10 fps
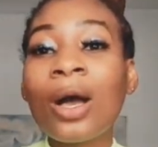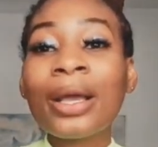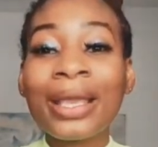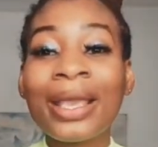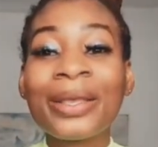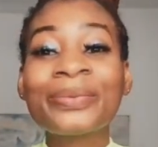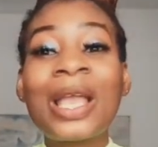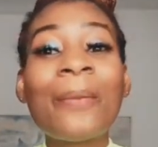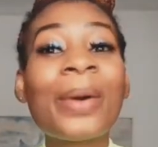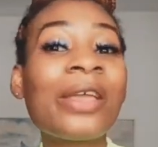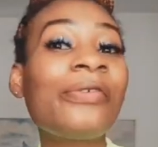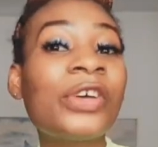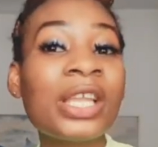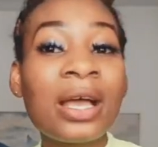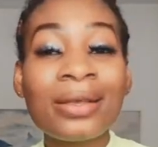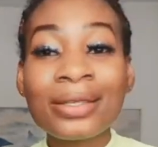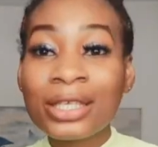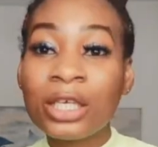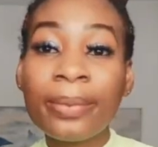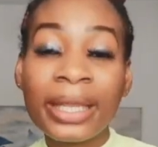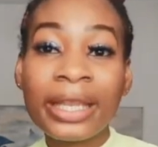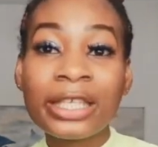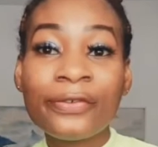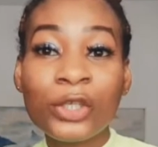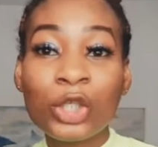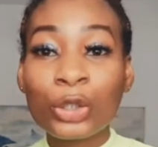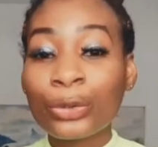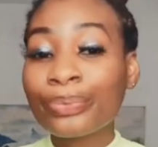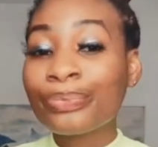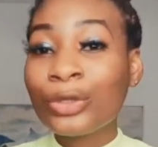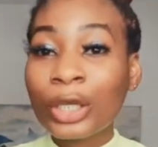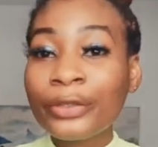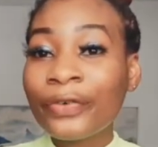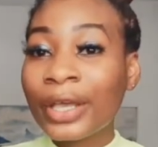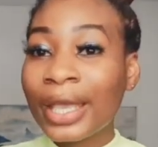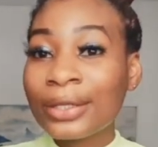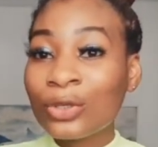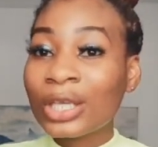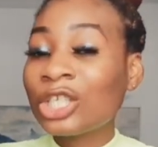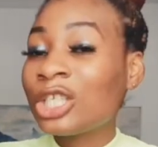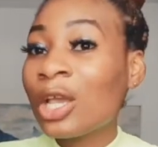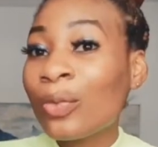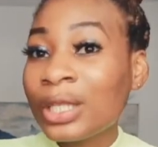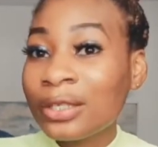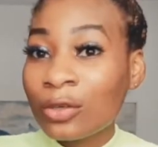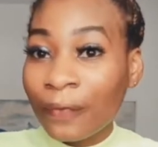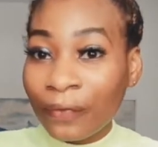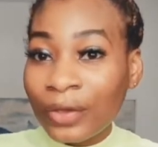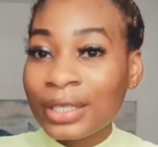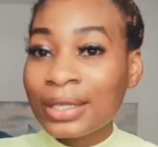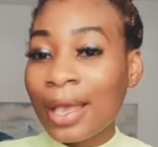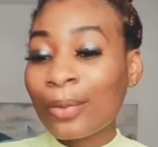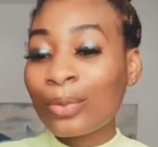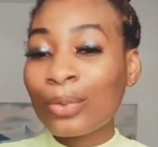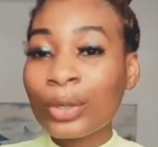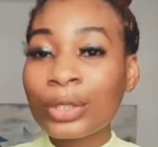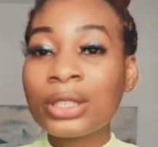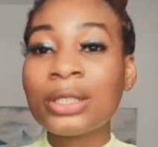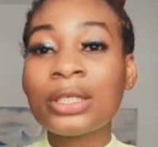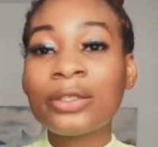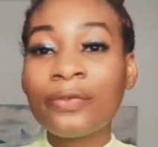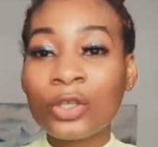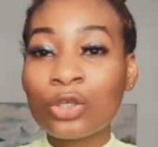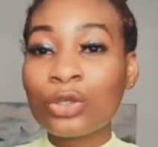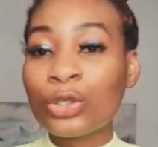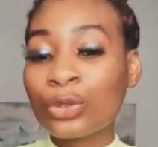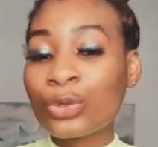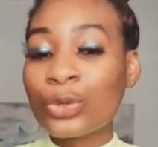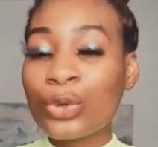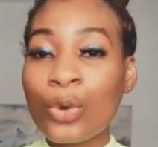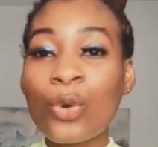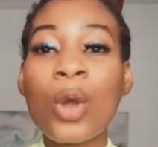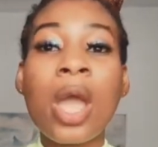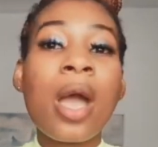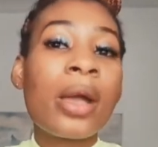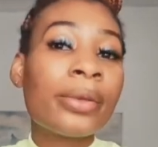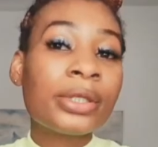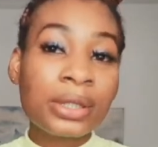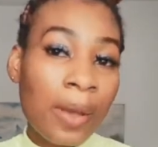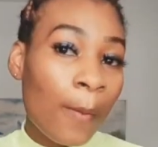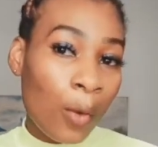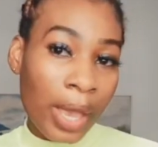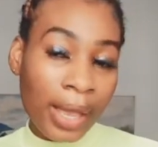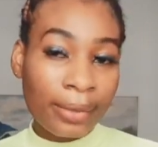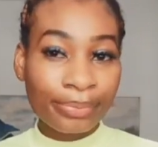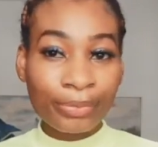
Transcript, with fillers: Okay, bye for now. See you in my next video. Don't forget you can share with your friends. I want this video to go somewhere.